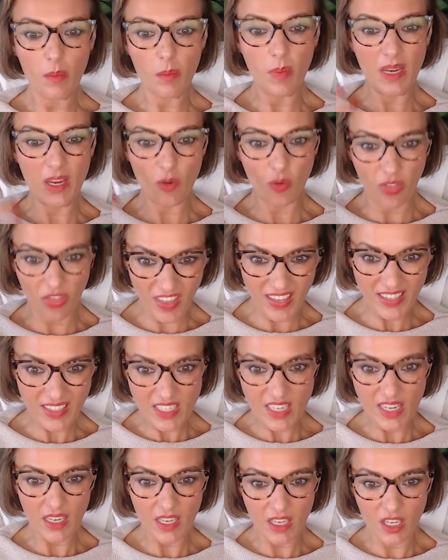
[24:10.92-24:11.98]
be
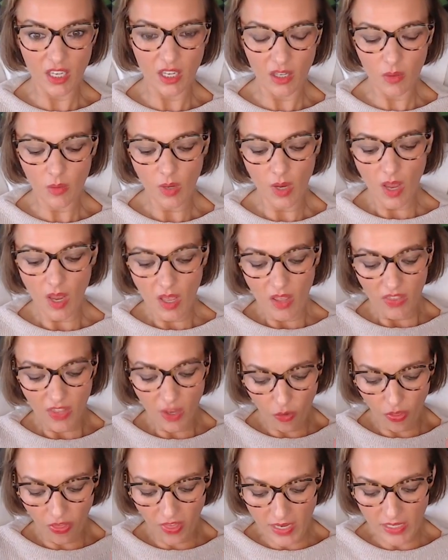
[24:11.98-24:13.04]
authentic you the
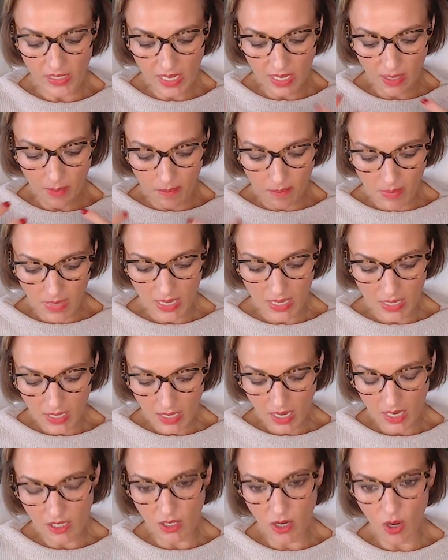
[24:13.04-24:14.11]
authentic me
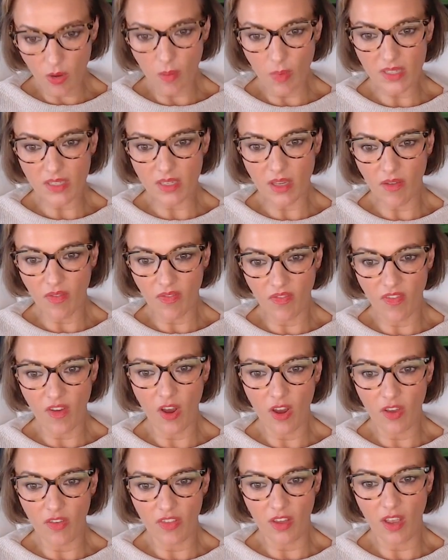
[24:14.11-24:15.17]
has got myself
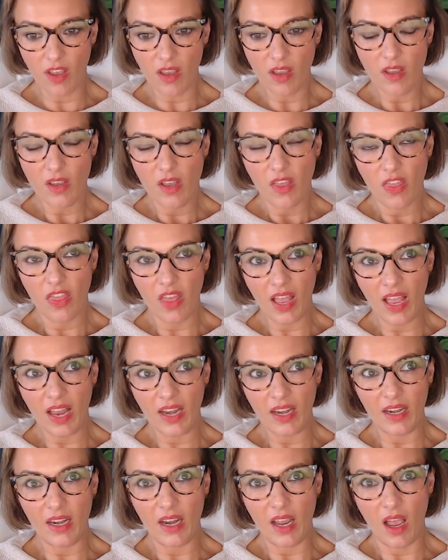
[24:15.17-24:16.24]
further
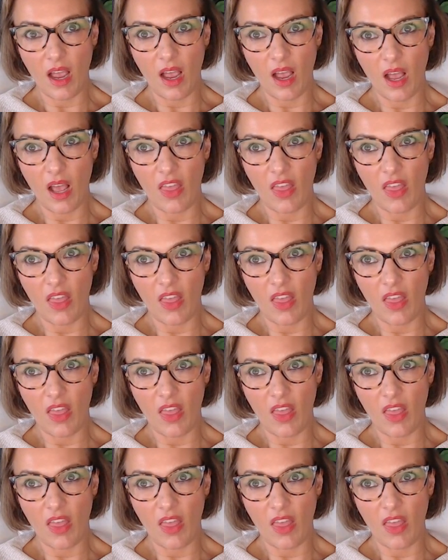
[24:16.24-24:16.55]
than uh,